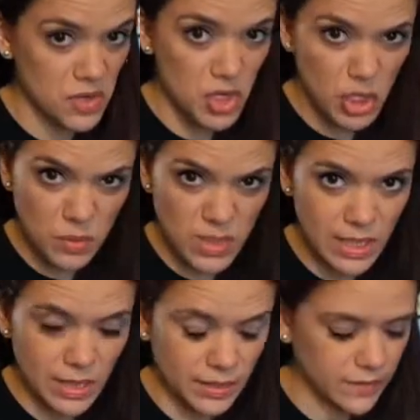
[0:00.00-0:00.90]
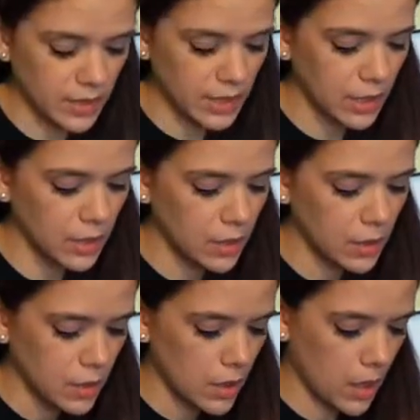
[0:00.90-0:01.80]
nudie kind of colour,
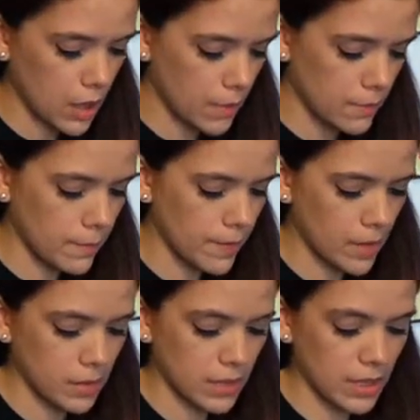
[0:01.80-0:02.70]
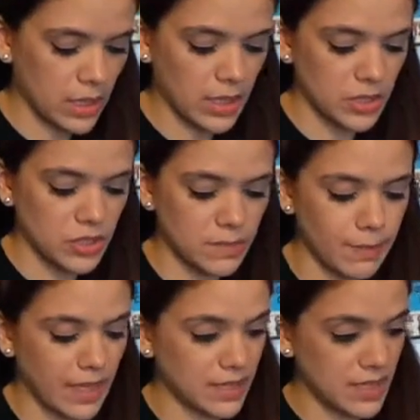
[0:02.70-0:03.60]
but it kind of just
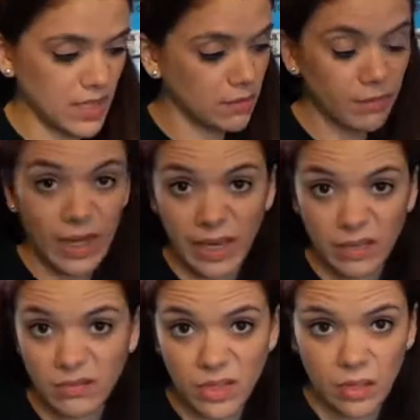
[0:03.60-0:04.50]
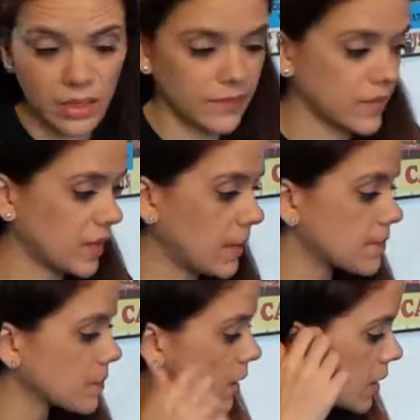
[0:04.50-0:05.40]
blends in plain, you can't even see it.
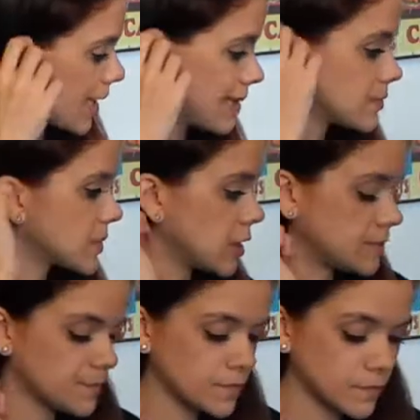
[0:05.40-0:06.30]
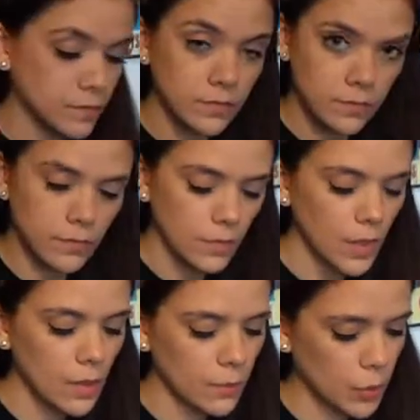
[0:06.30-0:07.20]
Okay, so
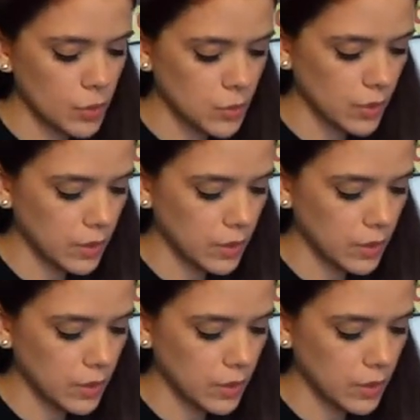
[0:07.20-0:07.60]
product